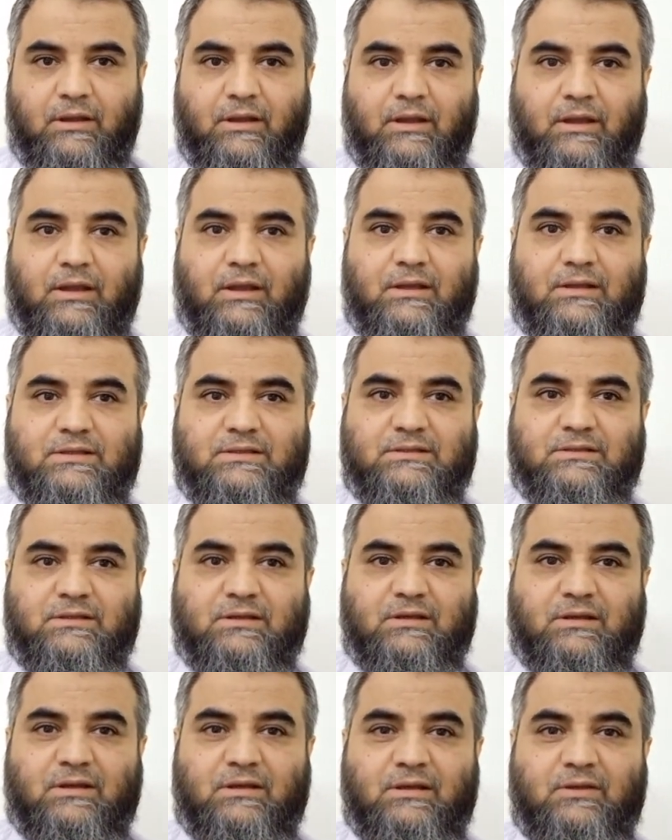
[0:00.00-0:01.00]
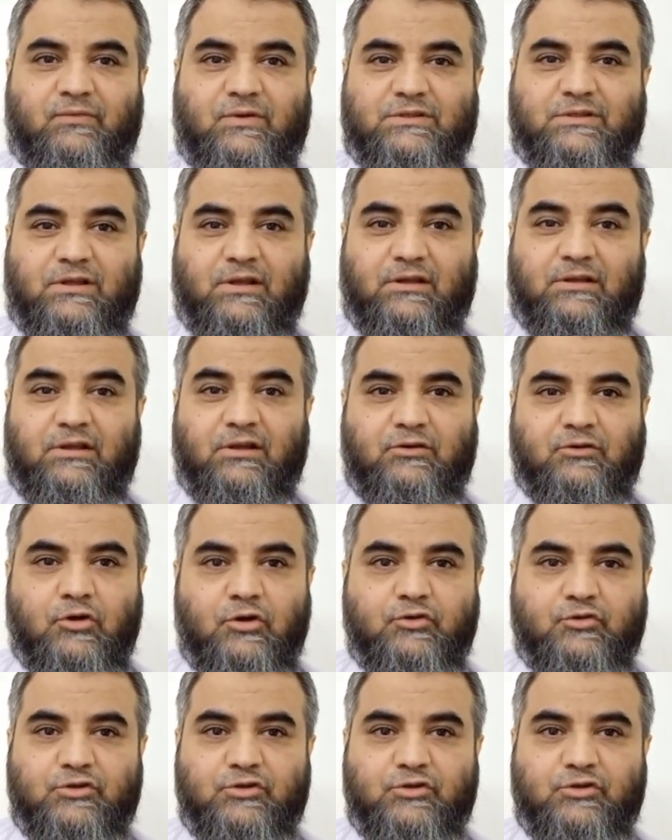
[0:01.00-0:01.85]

as he was earlier not